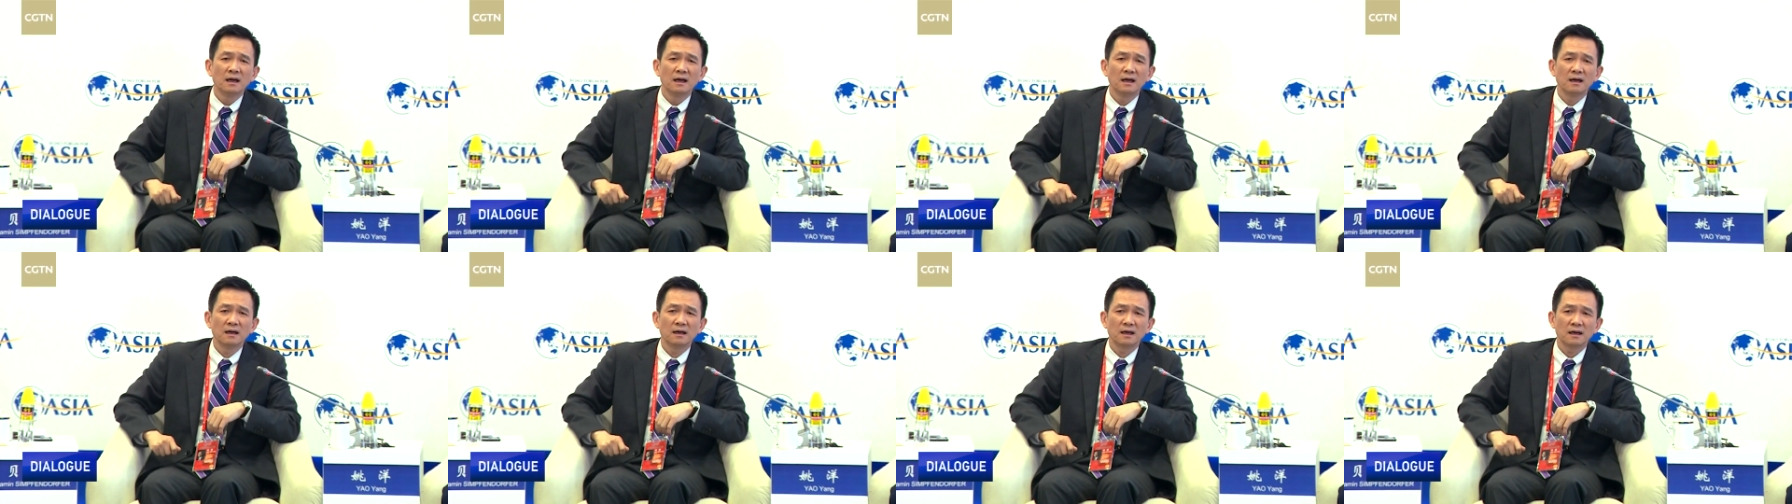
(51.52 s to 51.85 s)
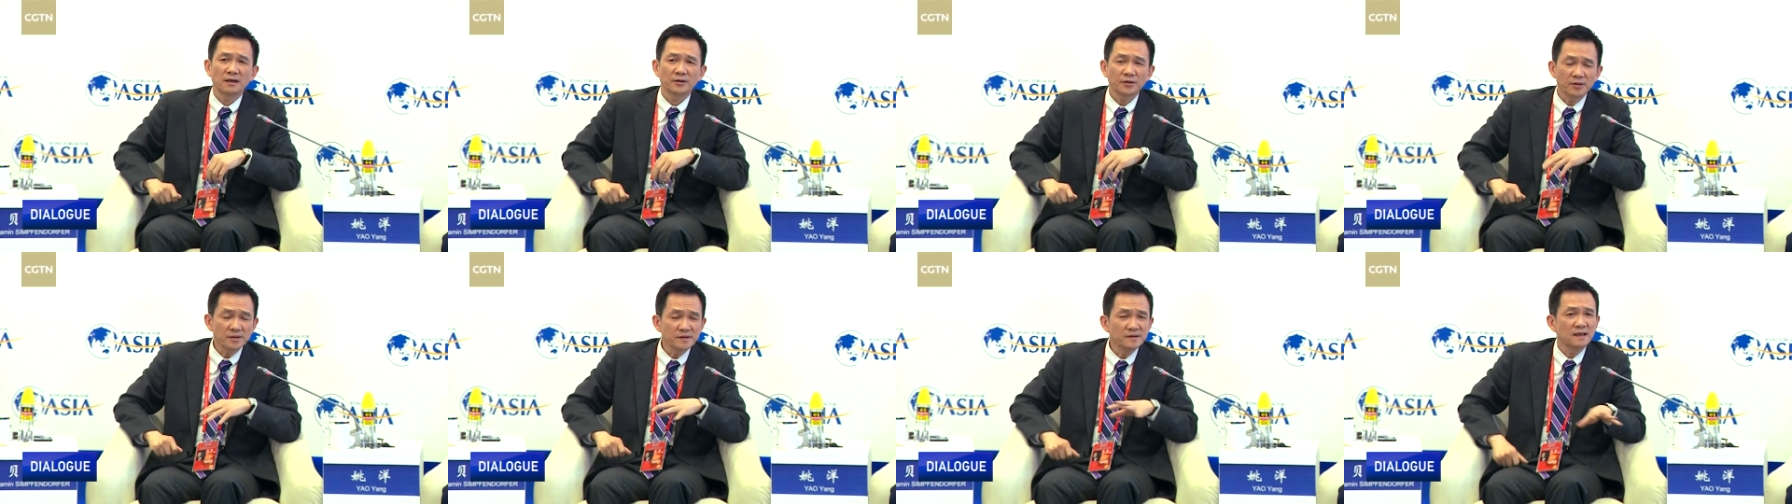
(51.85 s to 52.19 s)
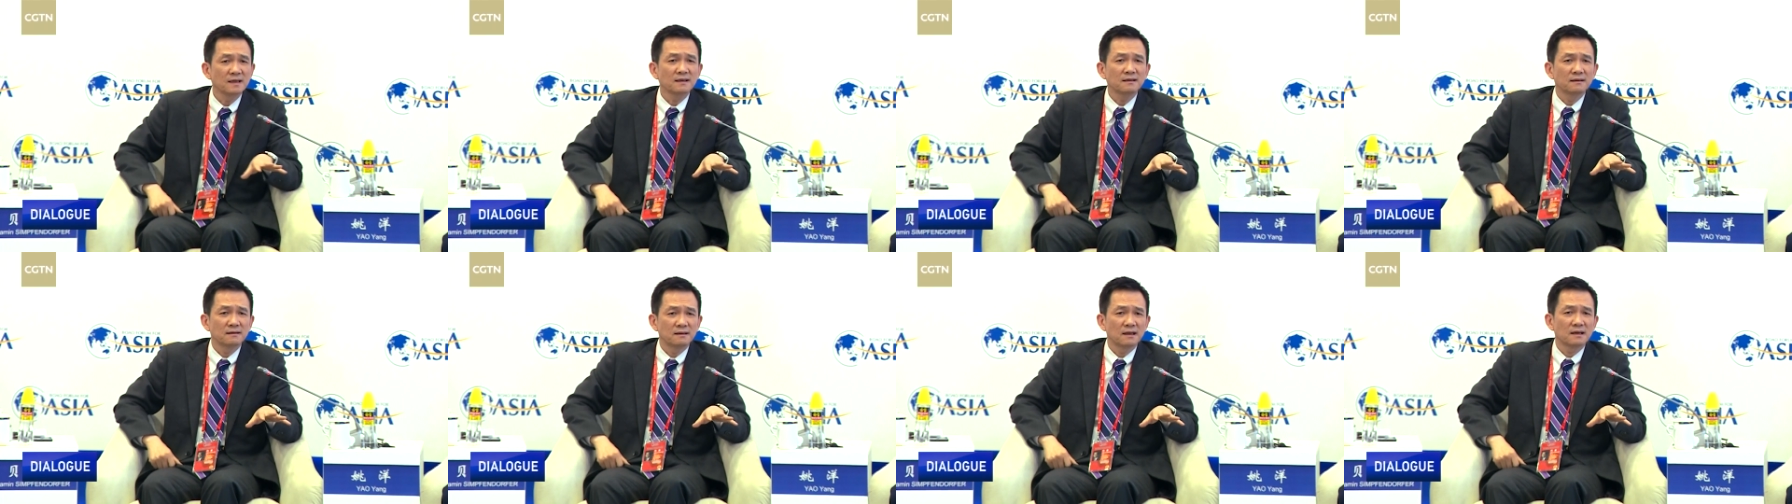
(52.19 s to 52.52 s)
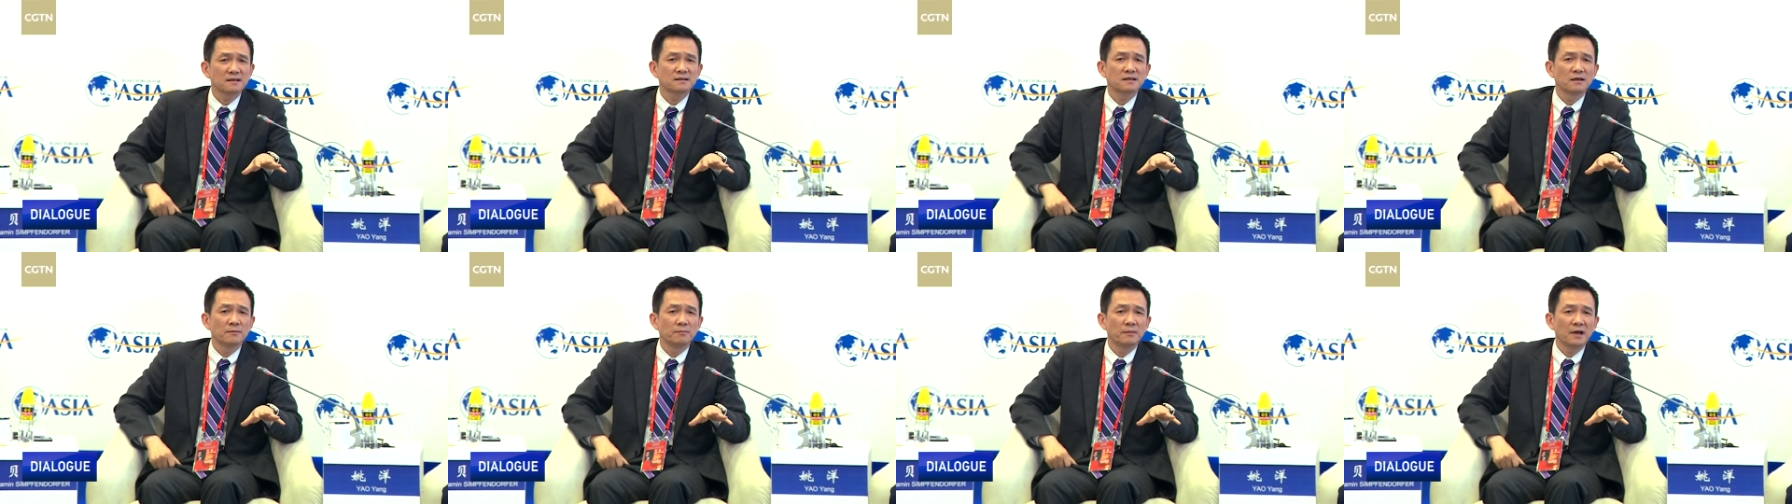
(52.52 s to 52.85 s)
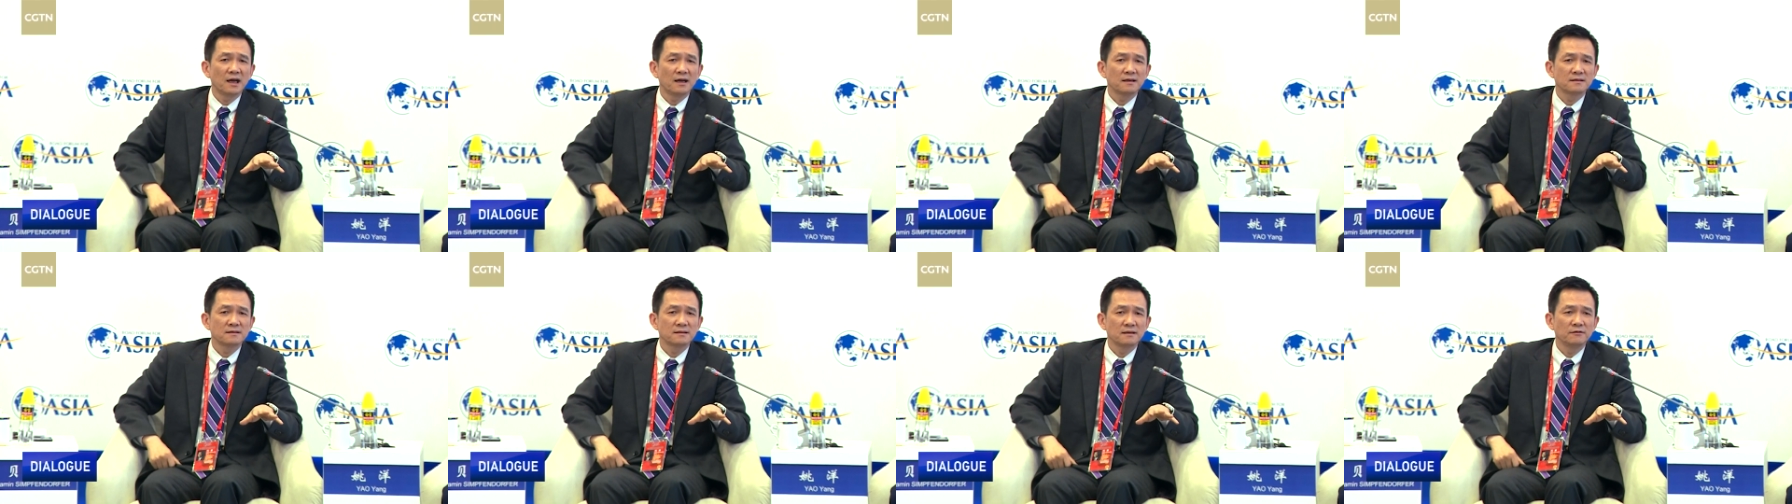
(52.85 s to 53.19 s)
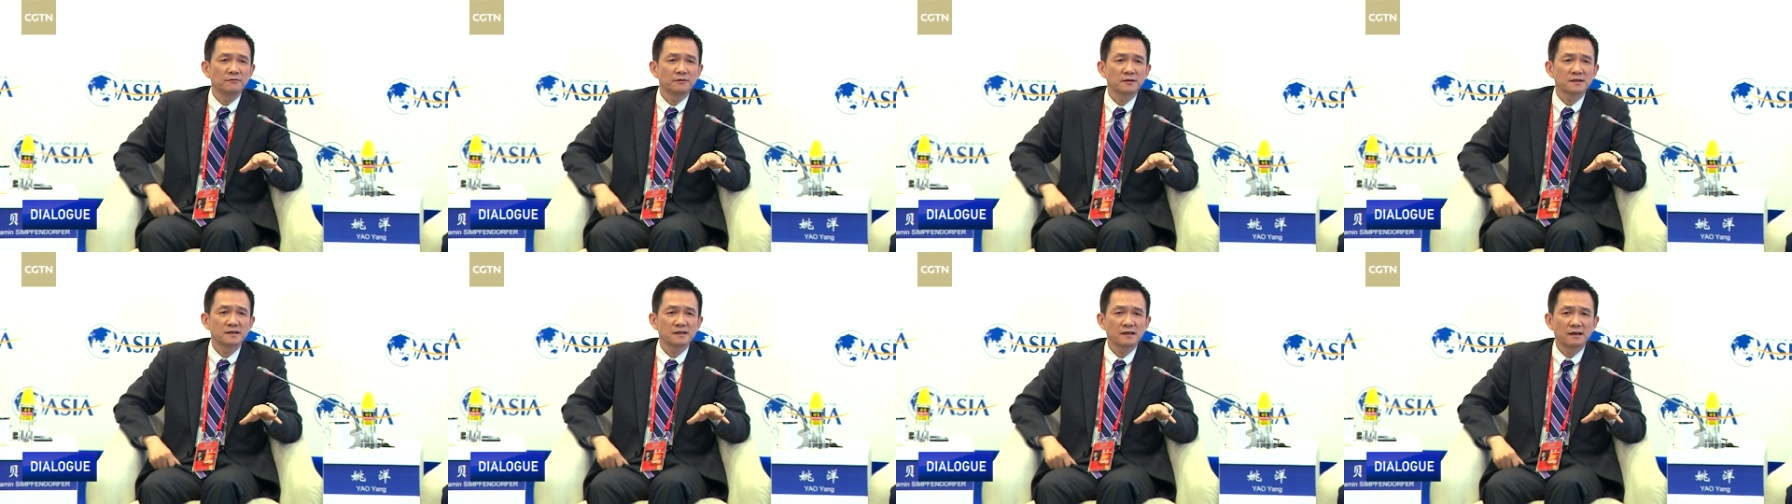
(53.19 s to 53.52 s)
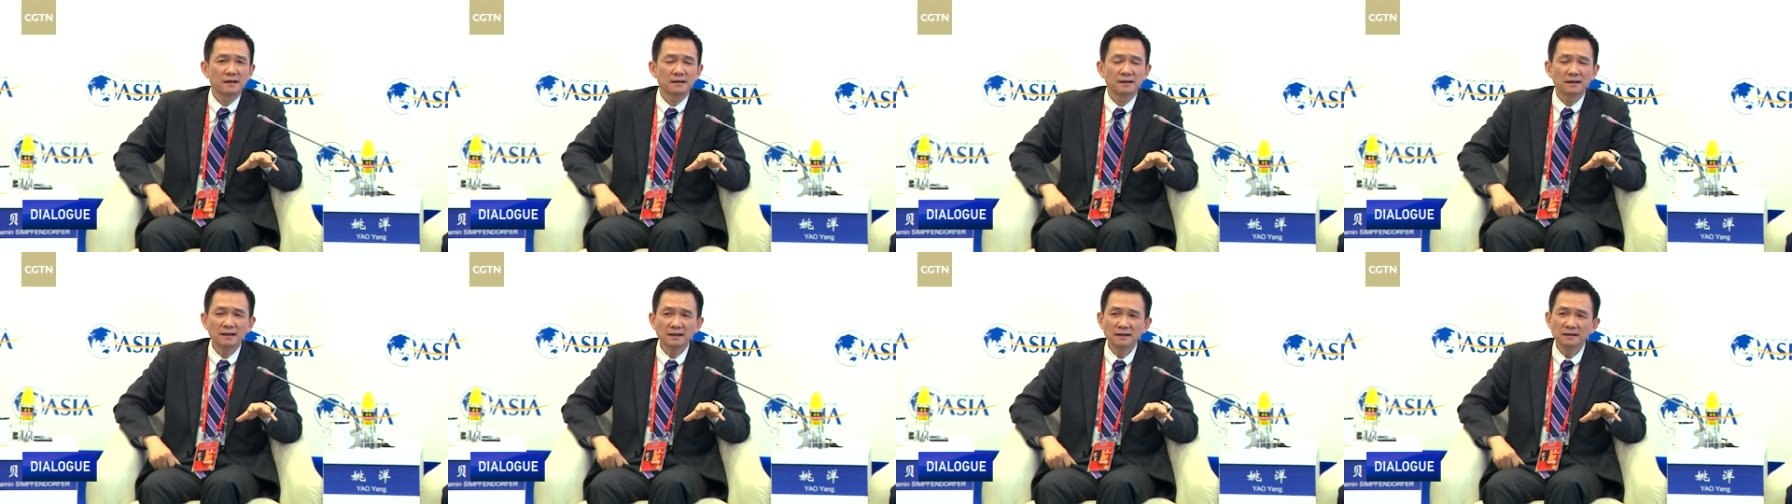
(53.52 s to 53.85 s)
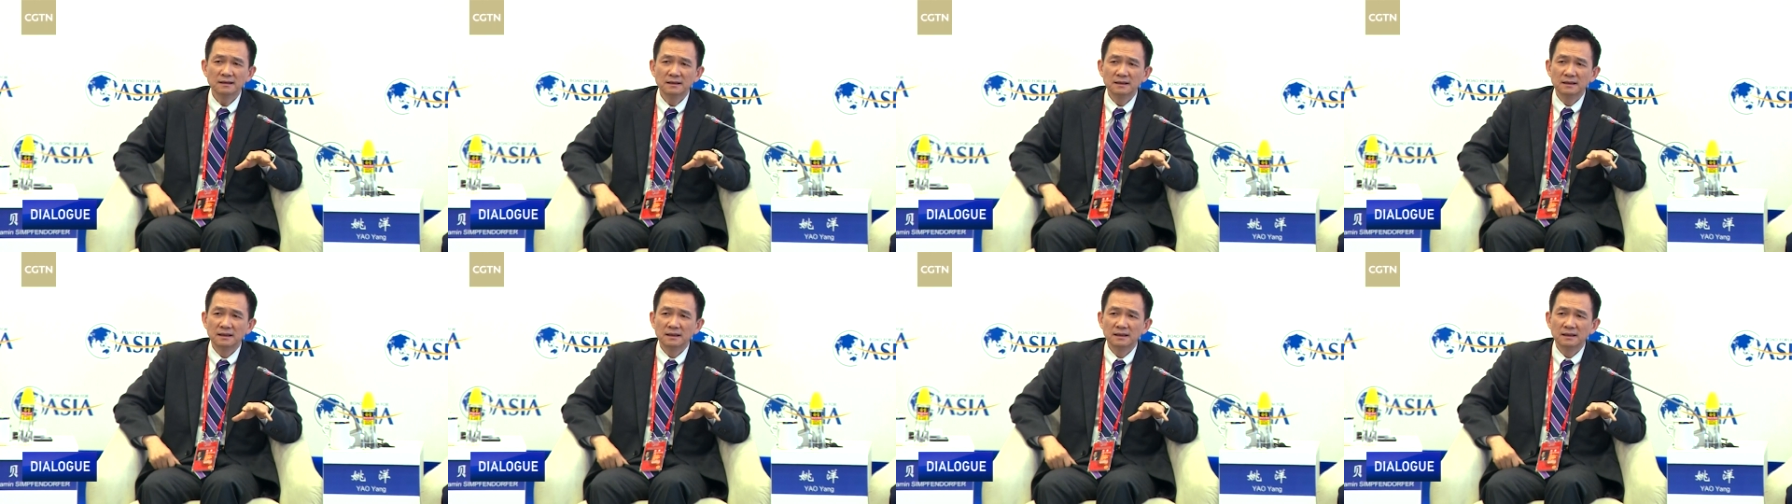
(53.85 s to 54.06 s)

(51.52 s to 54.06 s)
I don't think that's a bad thing for China.